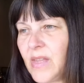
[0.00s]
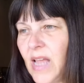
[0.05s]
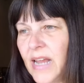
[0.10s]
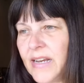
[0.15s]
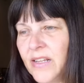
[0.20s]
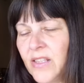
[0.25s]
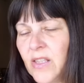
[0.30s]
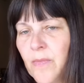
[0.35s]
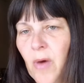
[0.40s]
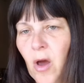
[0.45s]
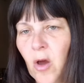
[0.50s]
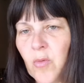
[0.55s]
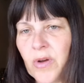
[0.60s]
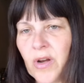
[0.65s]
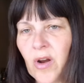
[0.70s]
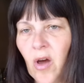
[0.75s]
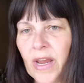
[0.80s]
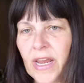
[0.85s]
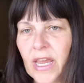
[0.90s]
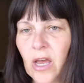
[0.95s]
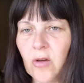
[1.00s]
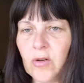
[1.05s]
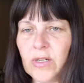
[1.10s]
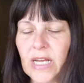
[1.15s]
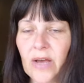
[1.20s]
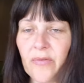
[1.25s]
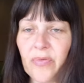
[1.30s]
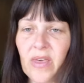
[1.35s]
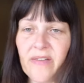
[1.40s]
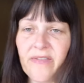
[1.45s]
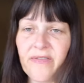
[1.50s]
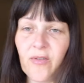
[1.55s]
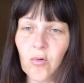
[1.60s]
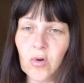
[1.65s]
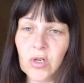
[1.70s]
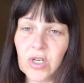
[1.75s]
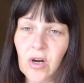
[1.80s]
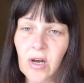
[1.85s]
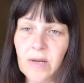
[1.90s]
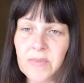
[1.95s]
And at the moment, I go down there
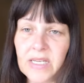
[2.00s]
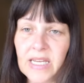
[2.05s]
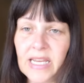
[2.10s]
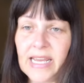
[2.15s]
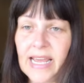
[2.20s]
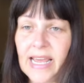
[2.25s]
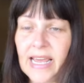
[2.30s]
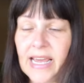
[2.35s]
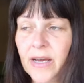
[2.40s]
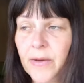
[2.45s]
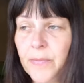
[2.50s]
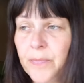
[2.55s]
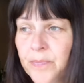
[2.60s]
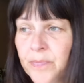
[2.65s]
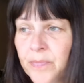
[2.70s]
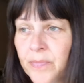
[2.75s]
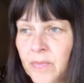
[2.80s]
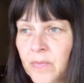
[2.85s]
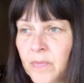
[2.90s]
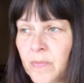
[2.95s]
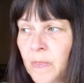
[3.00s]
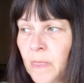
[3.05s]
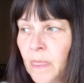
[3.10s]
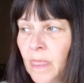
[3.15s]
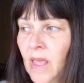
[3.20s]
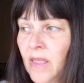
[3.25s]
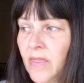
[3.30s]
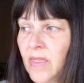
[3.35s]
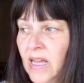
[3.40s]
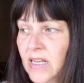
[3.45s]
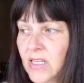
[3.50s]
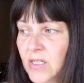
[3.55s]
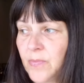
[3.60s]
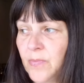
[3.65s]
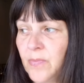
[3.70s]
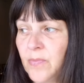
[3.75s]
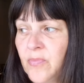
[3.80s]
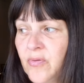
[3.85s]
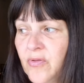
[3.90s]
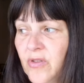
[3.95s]
four times a year. That's
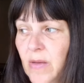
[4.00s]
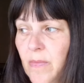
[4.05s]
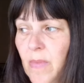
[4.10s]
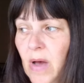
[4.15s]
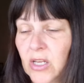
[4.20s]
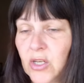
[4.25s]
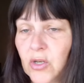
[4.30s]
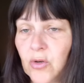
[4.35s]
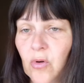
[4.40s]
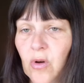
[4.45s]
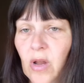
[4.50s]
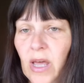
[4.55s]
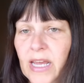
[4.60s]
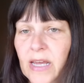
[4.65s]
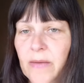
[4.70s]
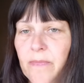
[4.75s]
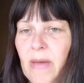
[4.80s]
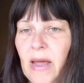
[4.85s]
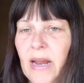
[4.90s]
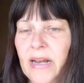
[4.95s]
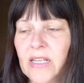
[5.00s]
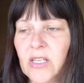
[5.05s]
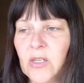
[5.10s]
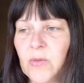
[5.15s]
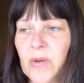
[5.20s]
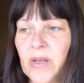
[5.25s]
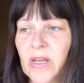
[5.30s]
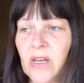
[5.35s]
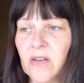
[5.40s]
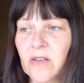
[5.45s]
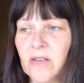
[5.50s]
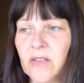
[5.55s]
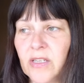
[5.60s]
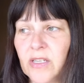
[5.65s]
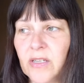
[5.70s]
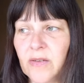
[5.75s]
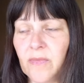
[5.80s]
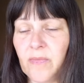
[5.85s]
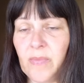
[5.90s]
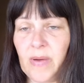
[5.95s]
pretty much all I can manage
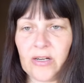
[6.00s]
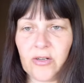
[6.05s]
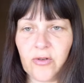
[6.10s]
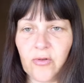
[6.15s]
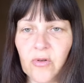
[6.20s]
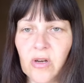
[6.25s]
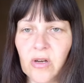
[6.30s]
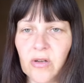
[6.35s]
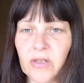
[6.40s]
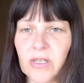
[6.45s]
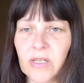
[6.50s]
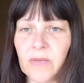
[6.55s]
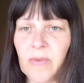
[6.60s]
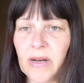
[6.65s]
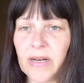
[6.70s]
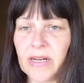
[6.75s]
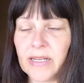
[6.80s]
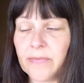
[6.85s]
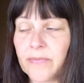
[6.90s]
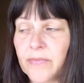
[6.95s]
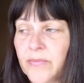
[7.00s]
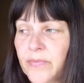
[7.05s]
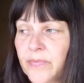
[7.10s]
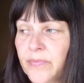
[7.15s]
because petrol costs money.